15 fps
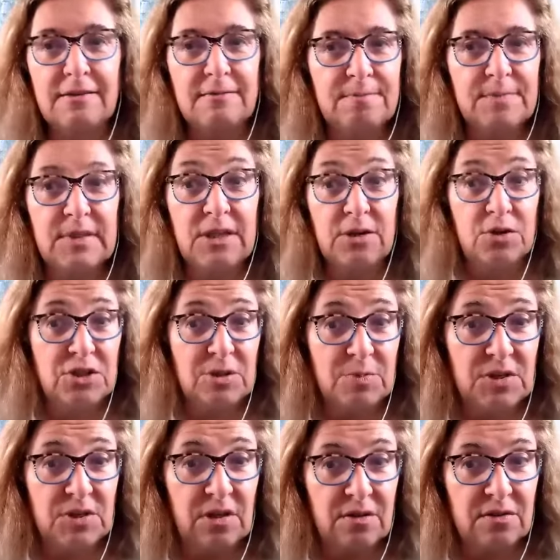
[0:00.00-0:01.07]
leadership
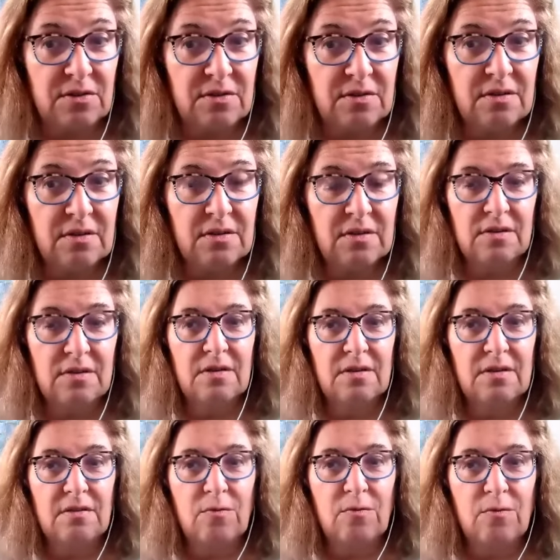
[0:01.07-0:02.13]
skills,
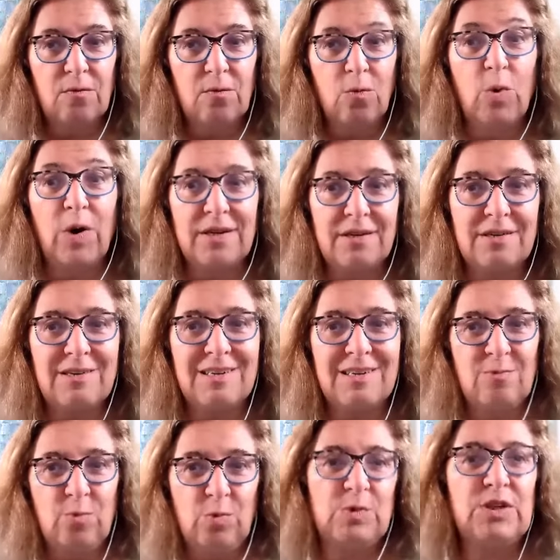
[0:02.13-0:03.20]
what
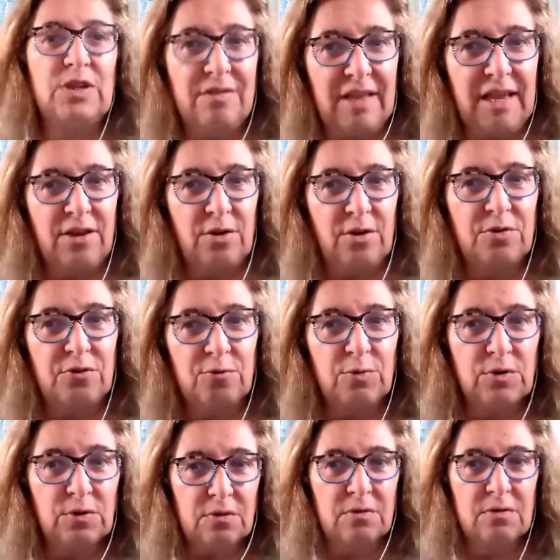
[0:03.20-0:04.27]
did they go
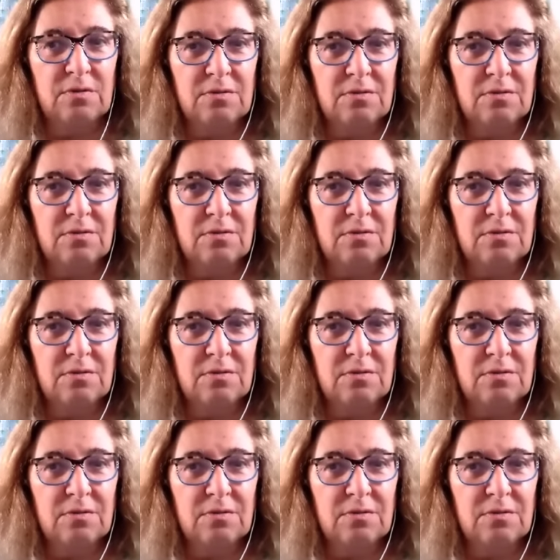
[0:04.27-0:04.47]
through?